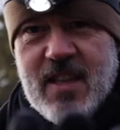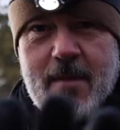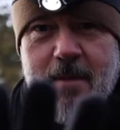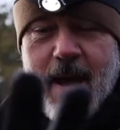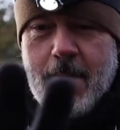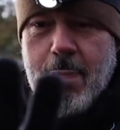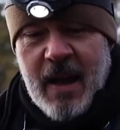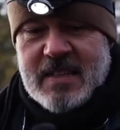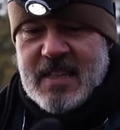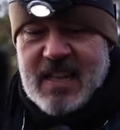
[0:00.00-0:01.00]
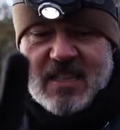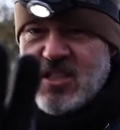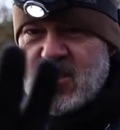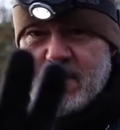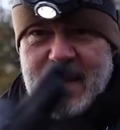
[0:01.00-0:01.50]
that back. Honestly, that's
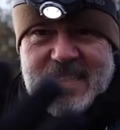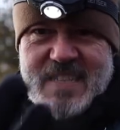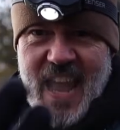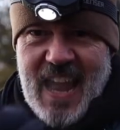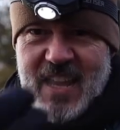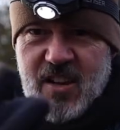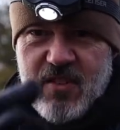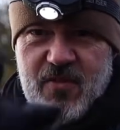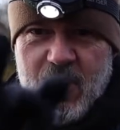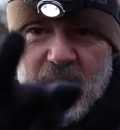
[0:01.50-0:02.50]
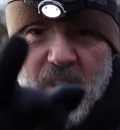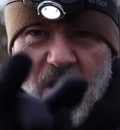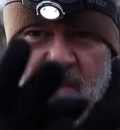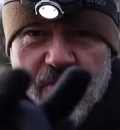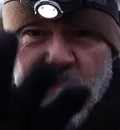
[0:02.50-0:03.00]
just spectacular for
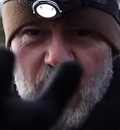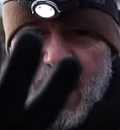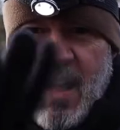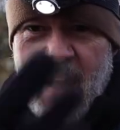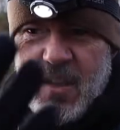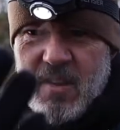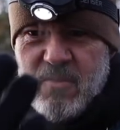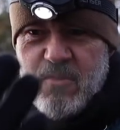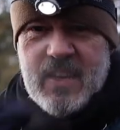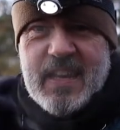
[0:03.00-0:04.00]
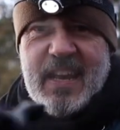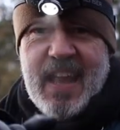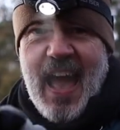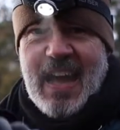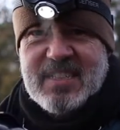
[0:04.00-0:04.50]
really
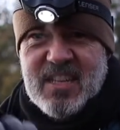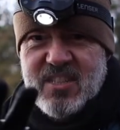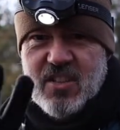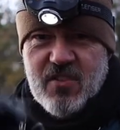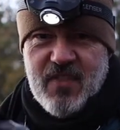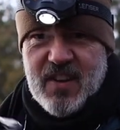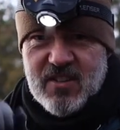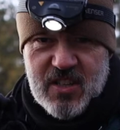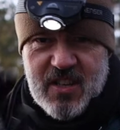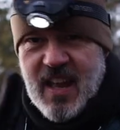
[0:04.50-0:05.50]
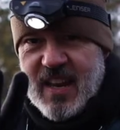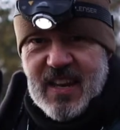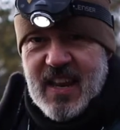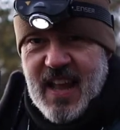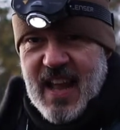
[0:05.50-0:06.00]
getting access to your fingers and
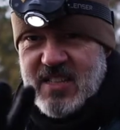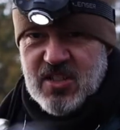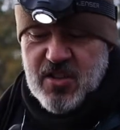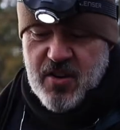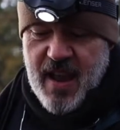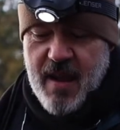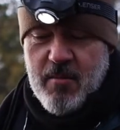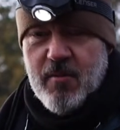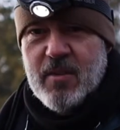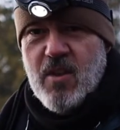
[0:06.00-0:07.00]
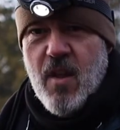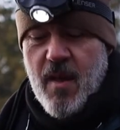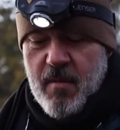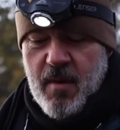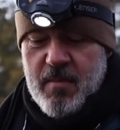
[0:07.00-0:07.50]
getting access to your camera,
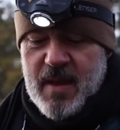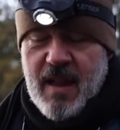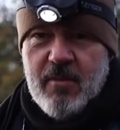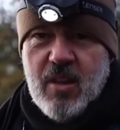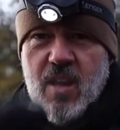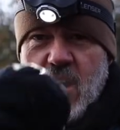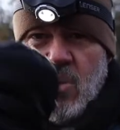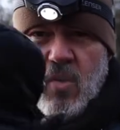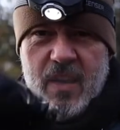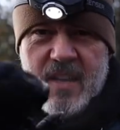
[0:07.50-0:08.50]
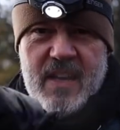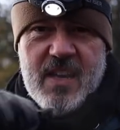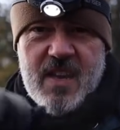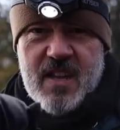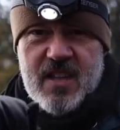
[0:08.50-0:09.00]
but being able to quickly
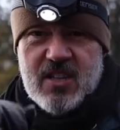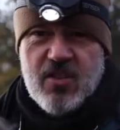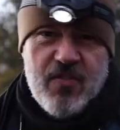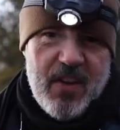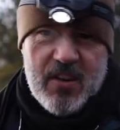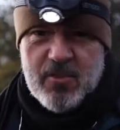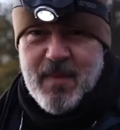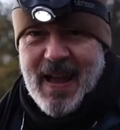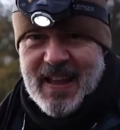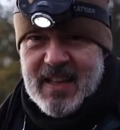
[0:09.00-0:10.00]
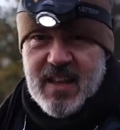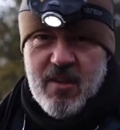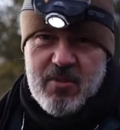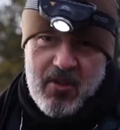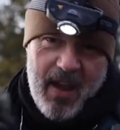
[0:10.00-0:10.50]
get your fingers back in
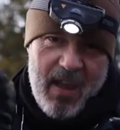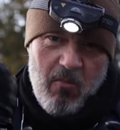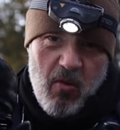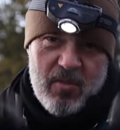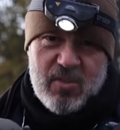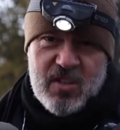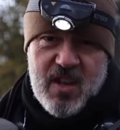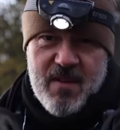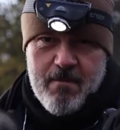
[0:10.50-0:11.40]
there with your hand warmers and